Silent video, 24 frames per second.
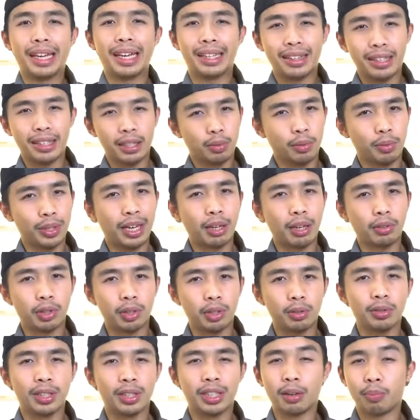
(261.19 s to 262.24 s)
make this
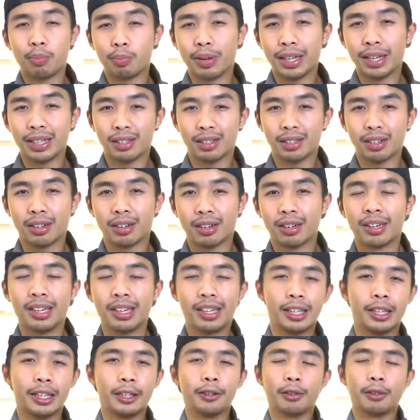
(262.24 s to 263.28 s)
without using a printer.
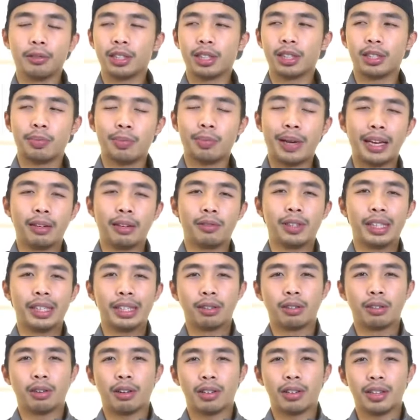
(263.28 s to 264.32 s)
You know, just
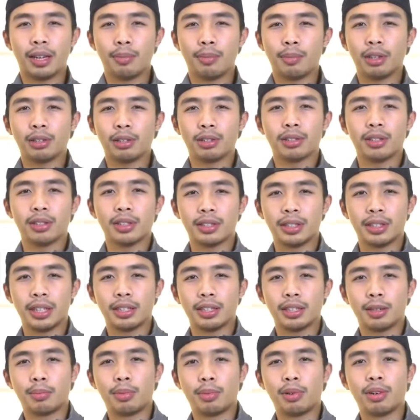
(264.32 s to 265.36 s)
manually draw them onto the
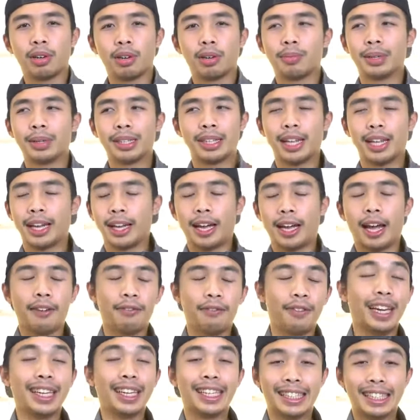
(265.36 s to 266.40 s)
Sintra board, but
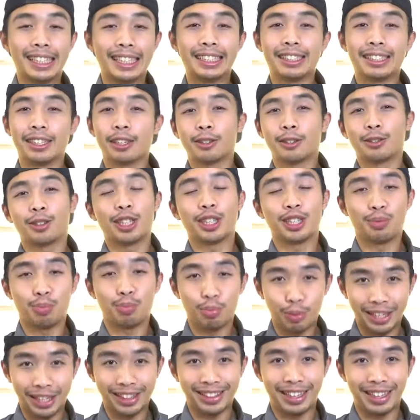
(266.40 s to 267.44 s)
I find it easier to
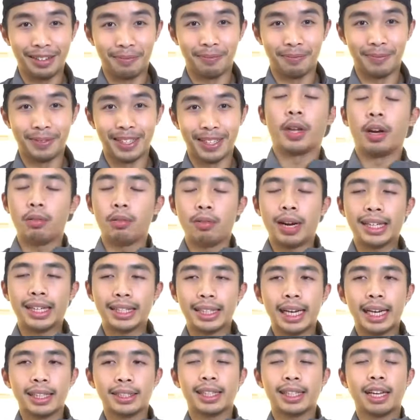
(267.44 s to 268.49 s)
just print them.
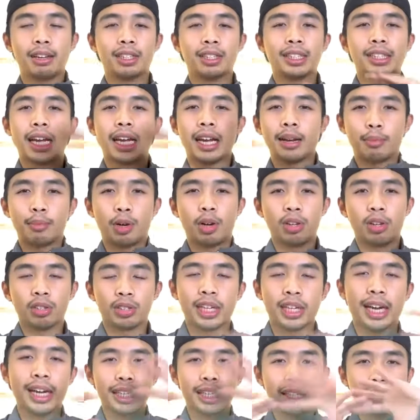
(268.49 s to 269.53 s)
Alright guys, now that I am all
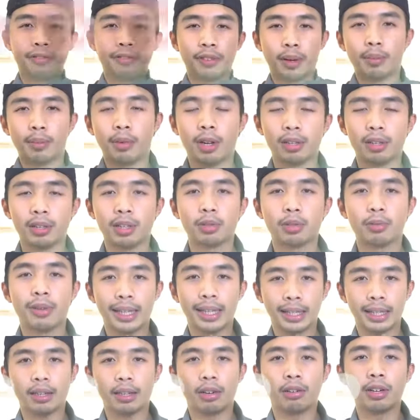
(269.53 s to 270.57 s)
shiny from all the
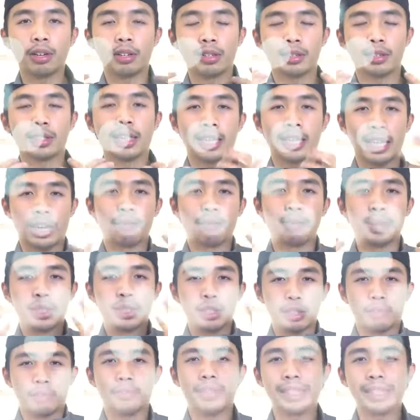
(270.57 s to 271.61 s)
sweat and oils that have
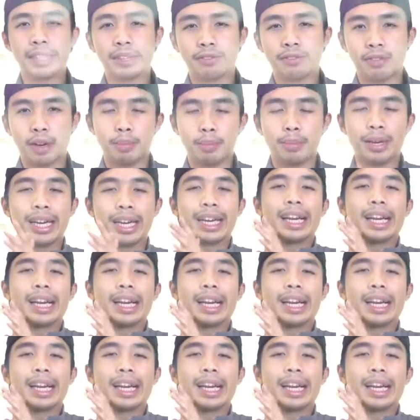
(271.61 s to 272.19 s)
been secreting from